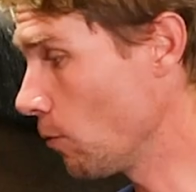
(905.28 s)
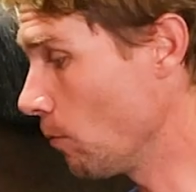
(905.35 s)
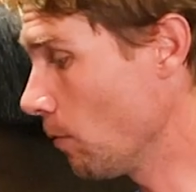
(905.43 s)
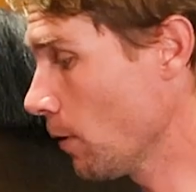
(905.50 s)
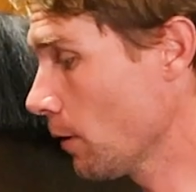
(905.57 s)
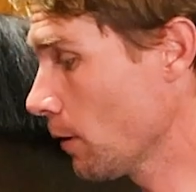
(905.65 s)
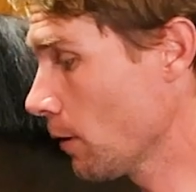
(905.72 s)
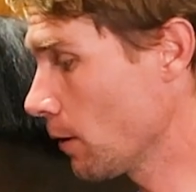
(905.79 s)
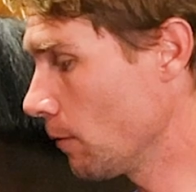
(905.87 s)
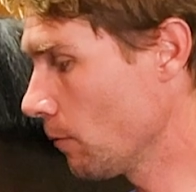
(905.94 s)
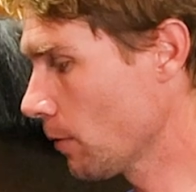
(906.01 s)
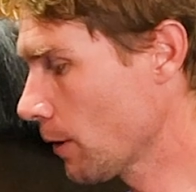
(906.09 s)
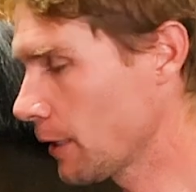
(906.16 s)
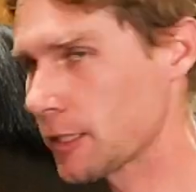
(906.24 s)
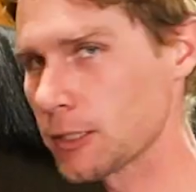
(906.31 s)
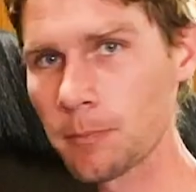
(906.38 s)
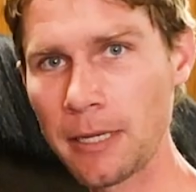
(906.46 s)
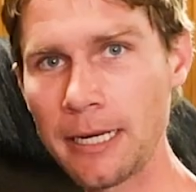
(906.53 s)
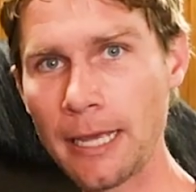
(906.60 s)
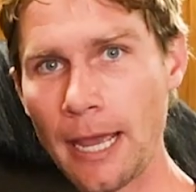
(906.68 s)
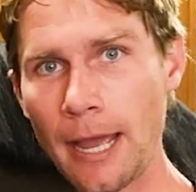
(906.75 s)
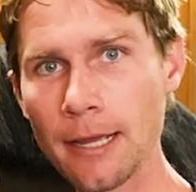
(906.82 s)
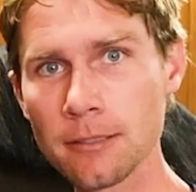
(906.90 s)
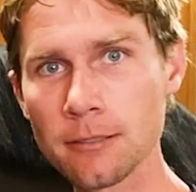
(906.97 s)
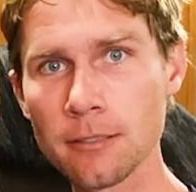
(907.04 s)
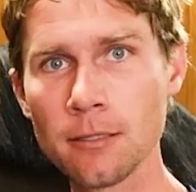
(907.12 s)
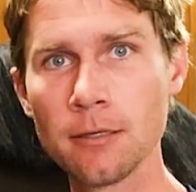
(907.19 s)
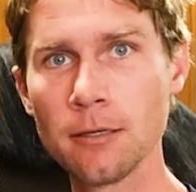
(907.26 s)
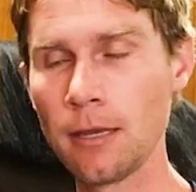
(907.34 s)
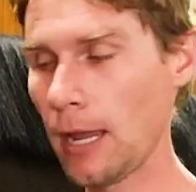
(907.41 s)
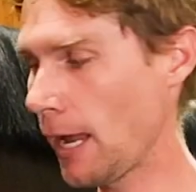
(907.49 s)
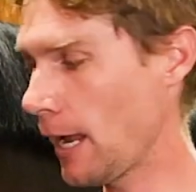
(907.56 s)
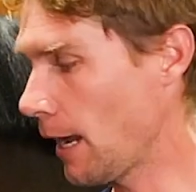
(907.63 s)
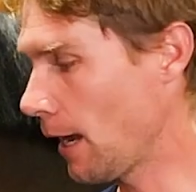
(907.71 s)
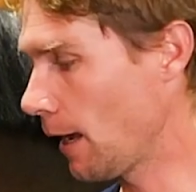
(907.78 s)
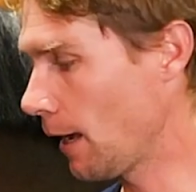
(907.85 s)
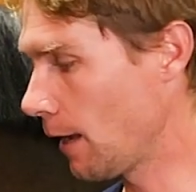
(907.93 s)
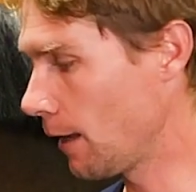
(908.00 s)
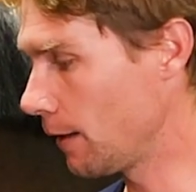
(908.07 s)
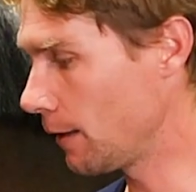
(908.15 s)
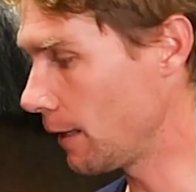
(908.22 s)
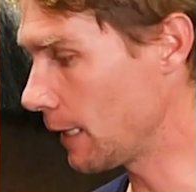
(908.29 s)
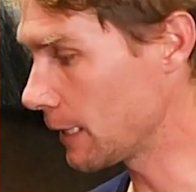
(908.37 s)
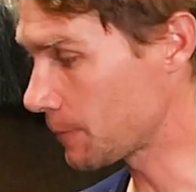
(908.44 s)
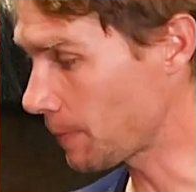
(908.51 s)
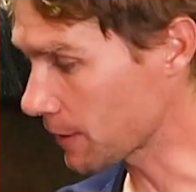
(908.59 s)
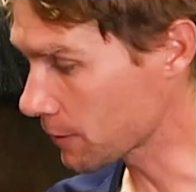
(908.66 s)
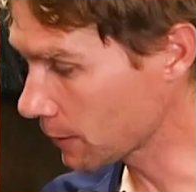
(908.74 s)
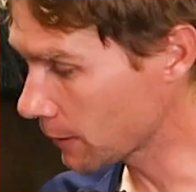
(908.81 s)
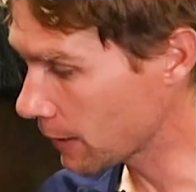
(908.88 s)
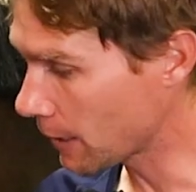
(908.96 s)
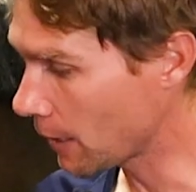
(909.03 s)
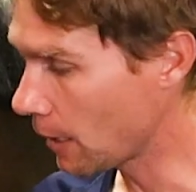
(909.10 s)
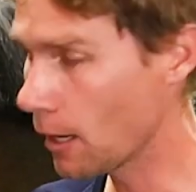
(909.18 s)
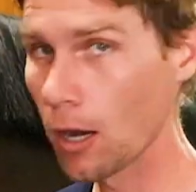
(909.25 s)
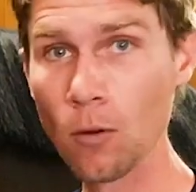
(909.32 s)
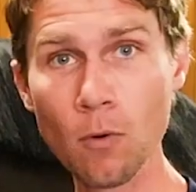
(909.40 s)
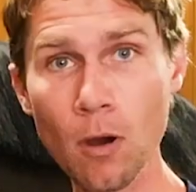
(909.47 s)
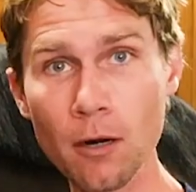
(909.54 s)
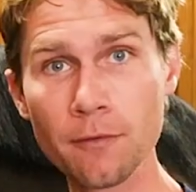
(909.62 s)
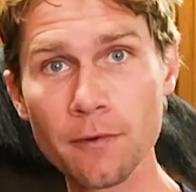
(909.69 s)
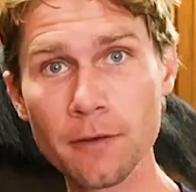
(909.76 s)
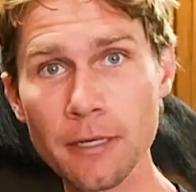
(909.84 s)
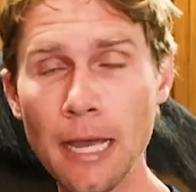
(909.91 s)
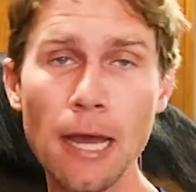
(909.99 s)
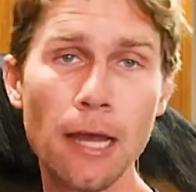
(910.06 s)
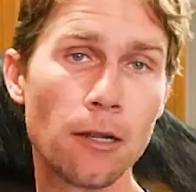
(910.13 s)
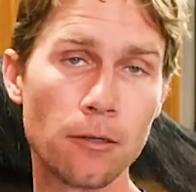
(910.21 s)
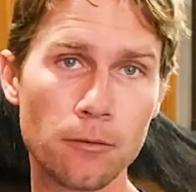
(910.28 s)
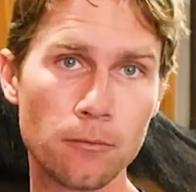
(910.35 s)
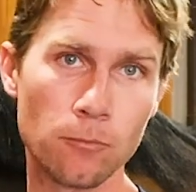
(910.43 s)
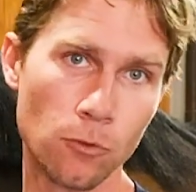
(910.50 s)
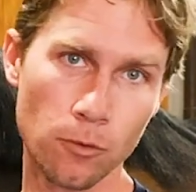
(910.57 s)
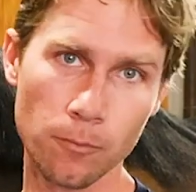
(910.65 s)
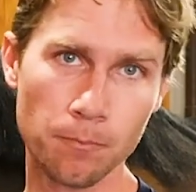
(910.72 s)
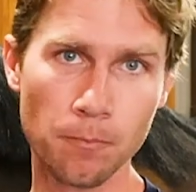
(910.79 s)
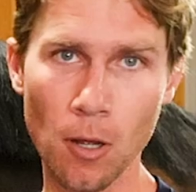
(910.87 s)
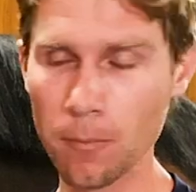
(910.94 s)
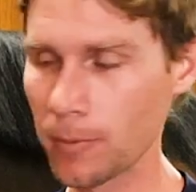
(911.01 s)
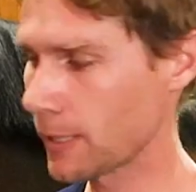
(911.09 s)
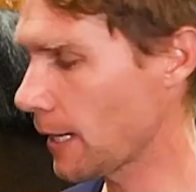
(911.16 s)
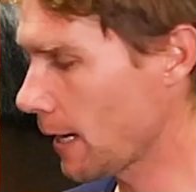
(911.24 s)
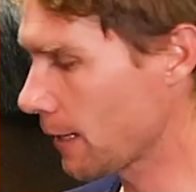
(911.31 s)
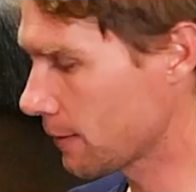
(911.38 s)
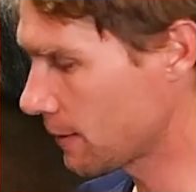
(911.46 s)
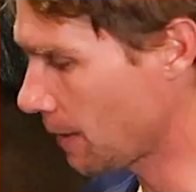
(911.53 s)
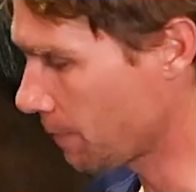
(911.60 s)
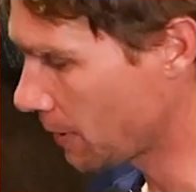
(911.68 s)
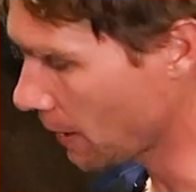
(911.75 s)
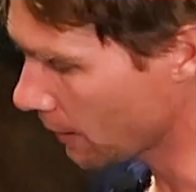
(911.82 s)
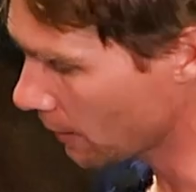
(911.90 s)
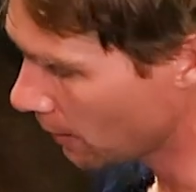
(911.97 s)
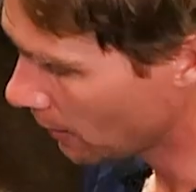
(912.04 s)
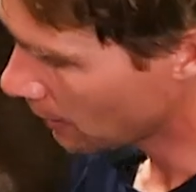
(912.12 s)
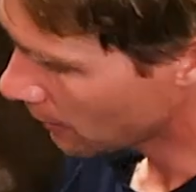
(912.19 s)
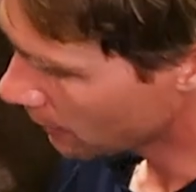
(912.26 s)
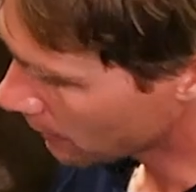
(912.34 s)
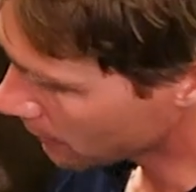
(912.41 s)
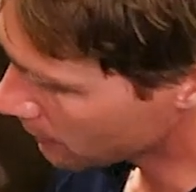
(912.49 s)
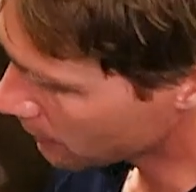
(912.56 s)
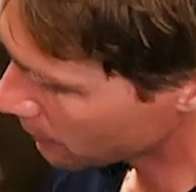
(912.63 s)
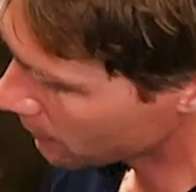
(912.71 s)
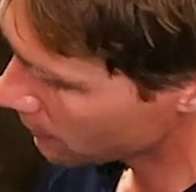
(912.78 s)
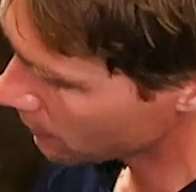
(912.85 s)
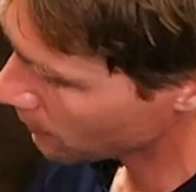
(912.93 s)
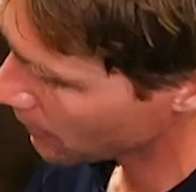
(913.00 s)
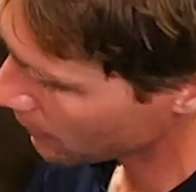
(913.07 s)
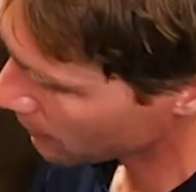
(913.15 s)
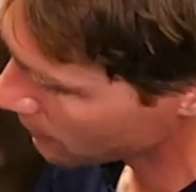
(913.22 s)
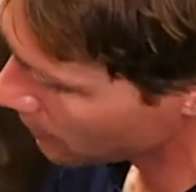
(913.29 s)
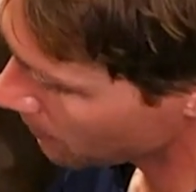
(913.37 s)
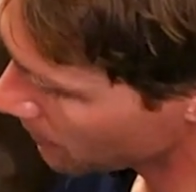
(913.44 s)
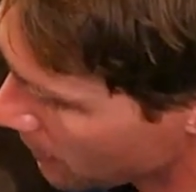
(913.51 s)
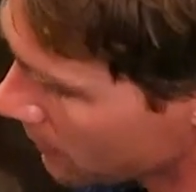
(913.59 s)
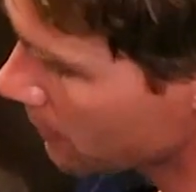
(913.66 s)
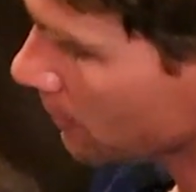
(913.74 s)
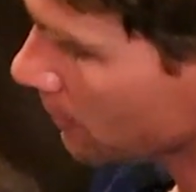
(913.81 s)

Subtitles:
we're going to explain gags, and especially a Waterford gag or ball bit gag, same thing. This is, you can't see, but this